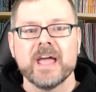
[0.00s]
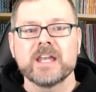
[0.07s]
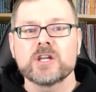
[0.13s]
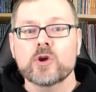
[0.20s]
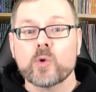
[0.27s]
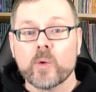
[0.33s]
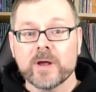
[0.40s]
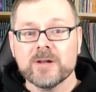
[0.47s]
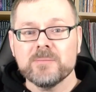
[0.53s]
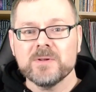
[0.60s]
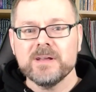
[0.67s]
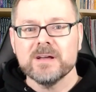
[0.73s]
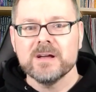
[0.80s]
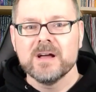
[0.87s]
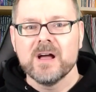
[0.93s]

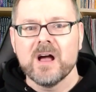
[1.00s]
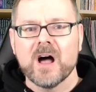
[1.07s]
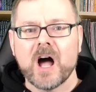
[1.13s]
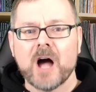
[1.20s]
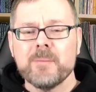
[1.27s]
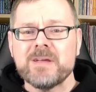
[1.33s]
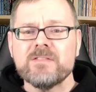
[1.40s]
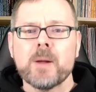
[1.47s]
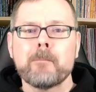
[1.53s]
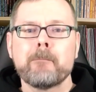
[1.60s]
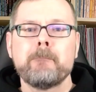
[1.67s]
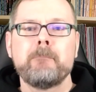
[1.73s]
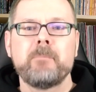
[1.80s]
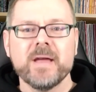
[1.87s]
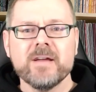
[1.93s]
Incredibly, I'm even a